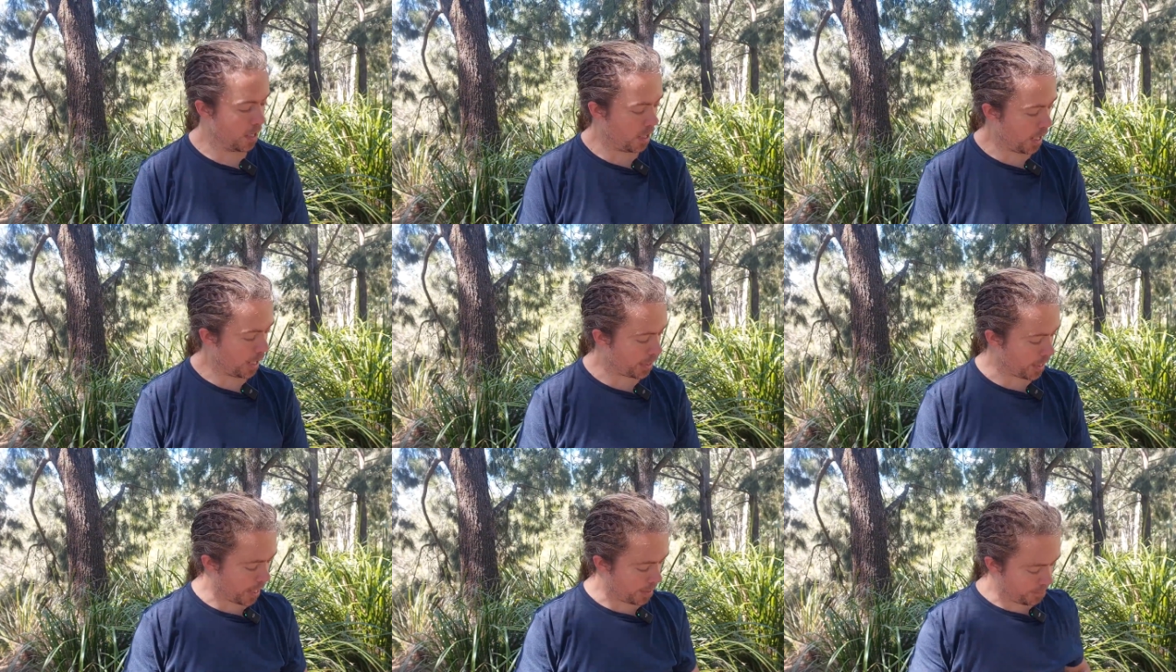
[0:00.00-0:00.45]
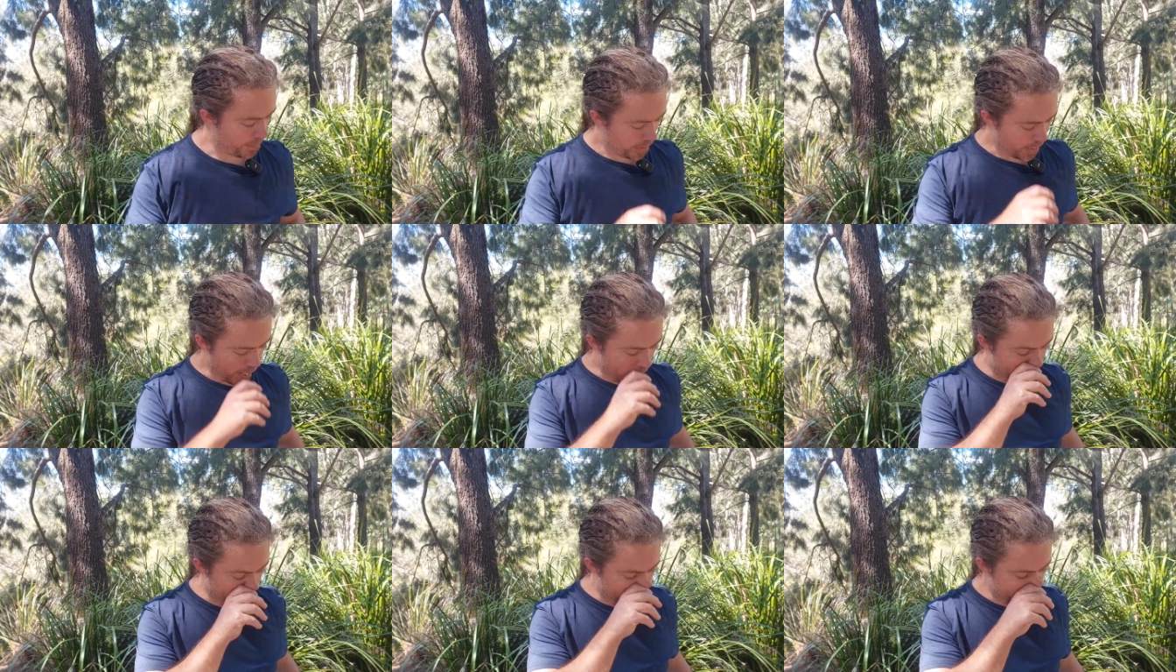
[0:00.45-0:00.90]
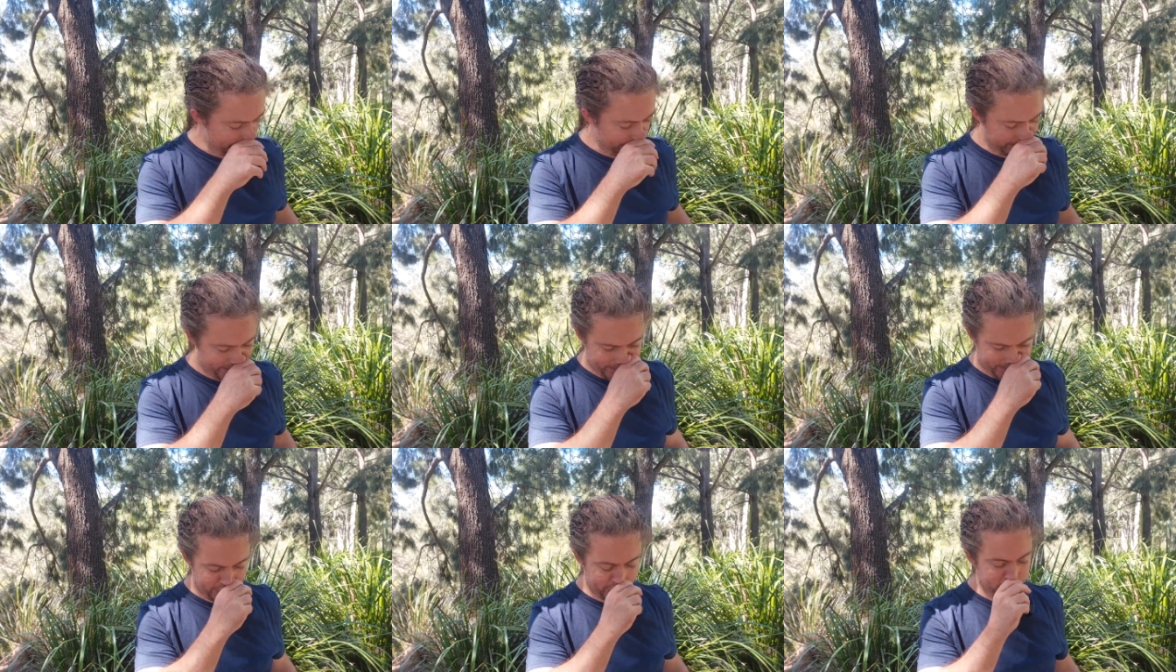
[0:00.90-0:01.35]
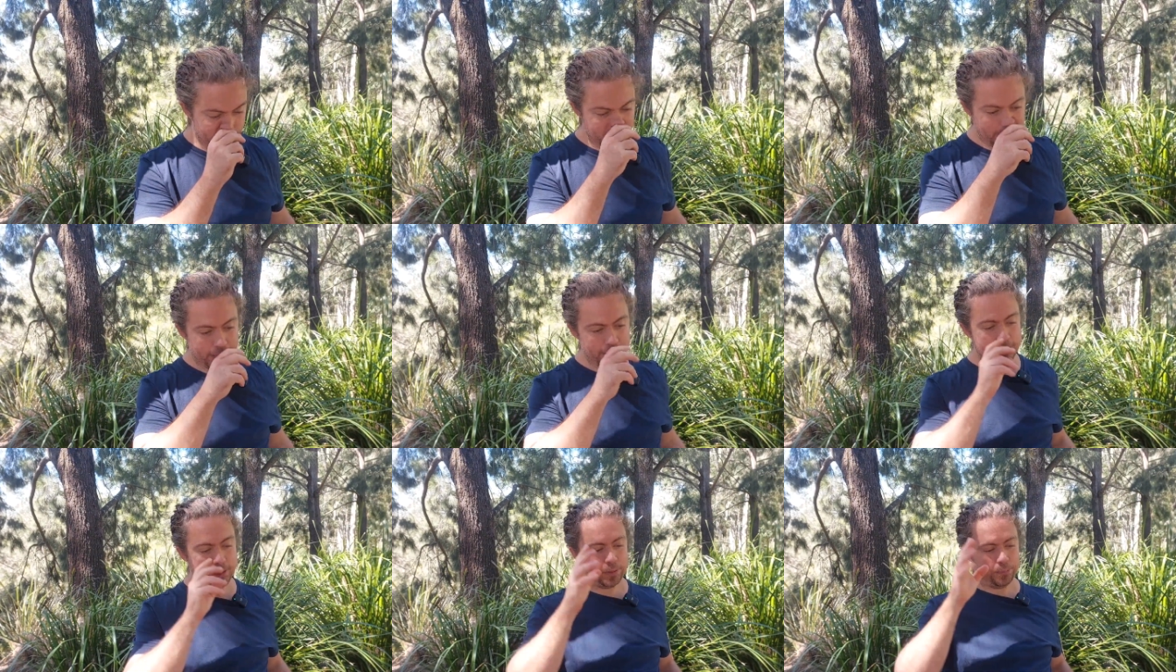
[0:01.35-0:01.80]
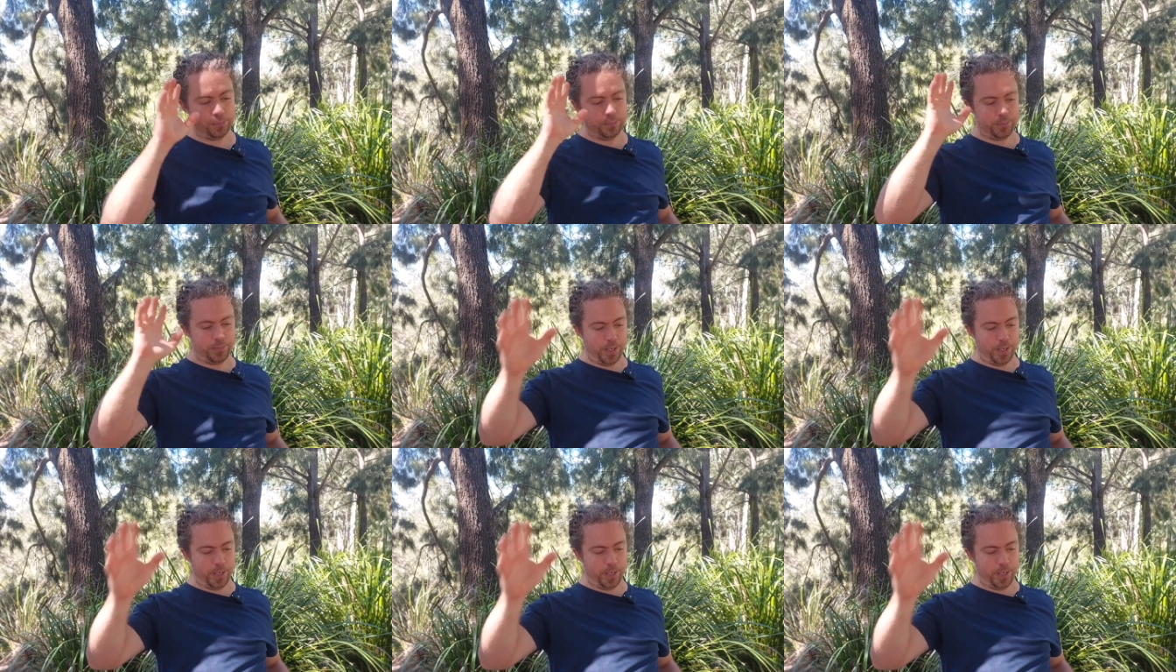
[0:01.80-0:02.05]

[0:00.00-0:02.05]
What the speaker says: Okay, and thus,